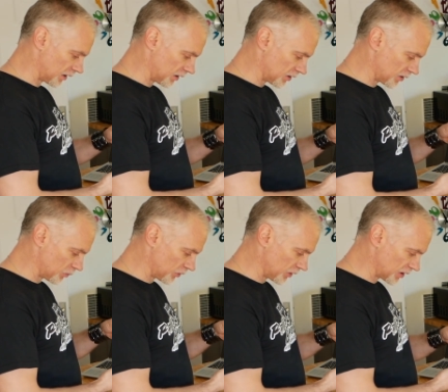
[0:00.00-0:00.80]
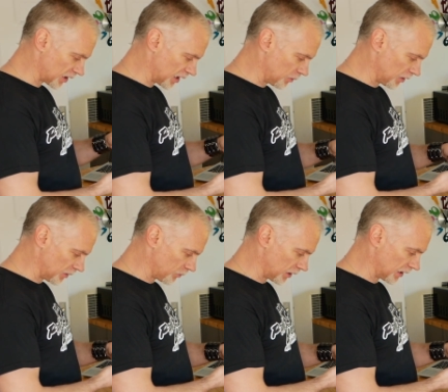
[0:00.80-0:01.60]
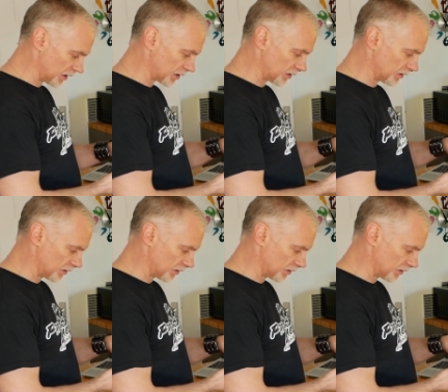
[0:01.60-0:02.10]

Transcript: is to put this cable in place.